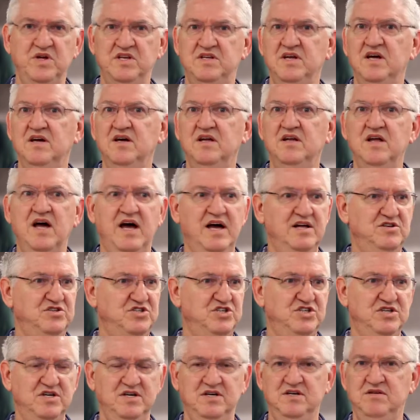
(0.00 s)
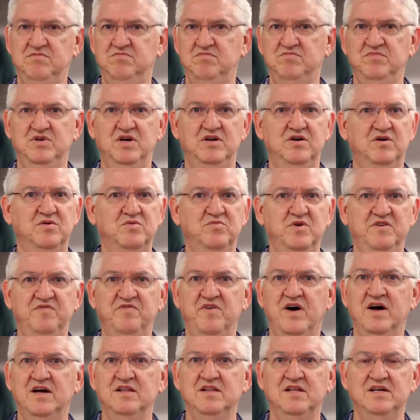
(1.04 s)
we did, and we
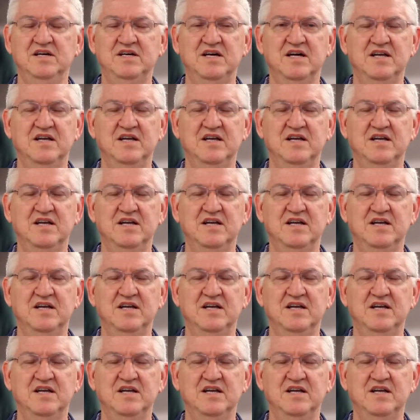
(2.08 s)
finally